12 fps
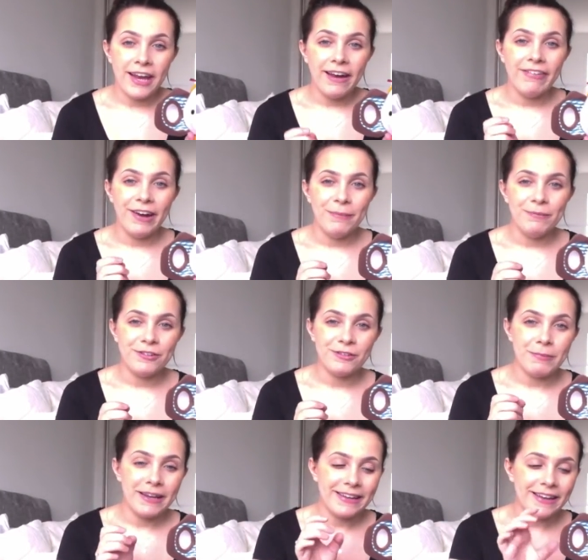hear him
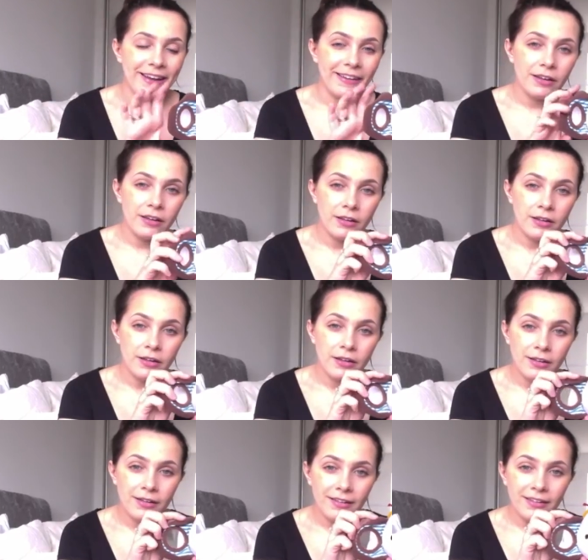just making
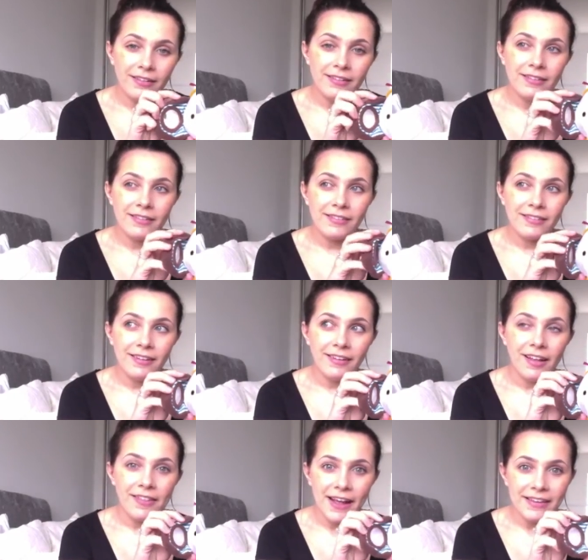
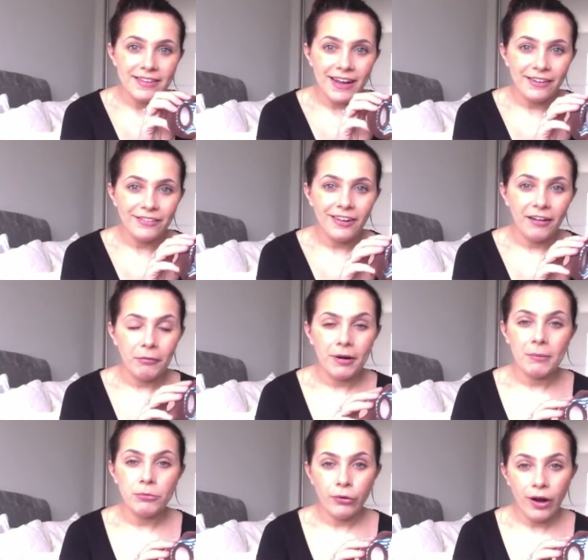like that sound. Like when
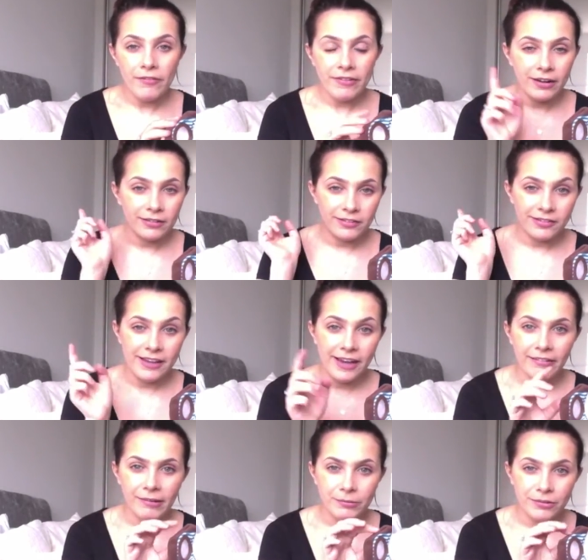I'm driving I can just
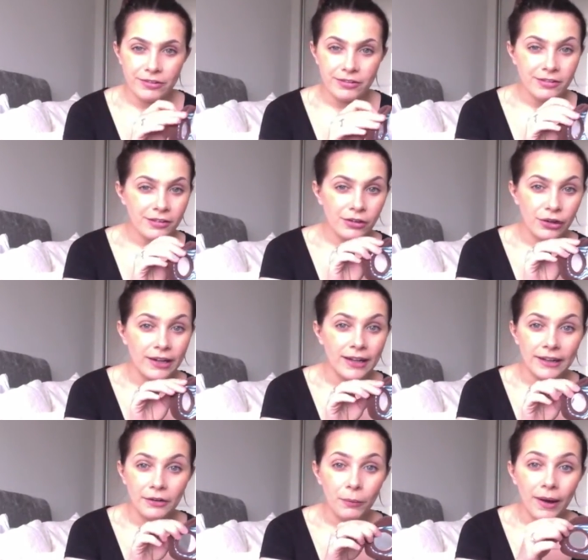hear him just
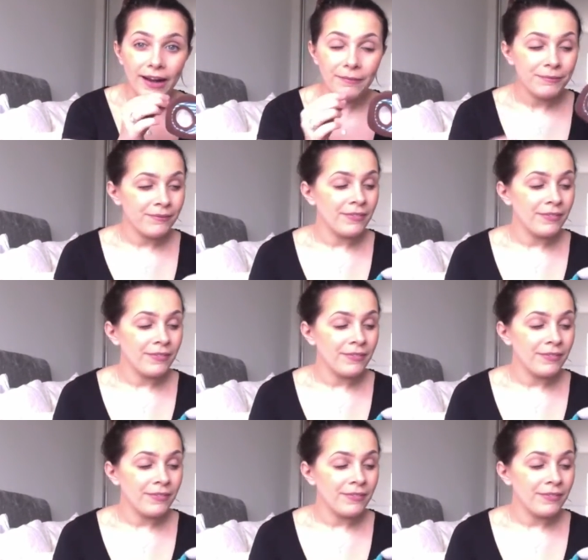crinkling away.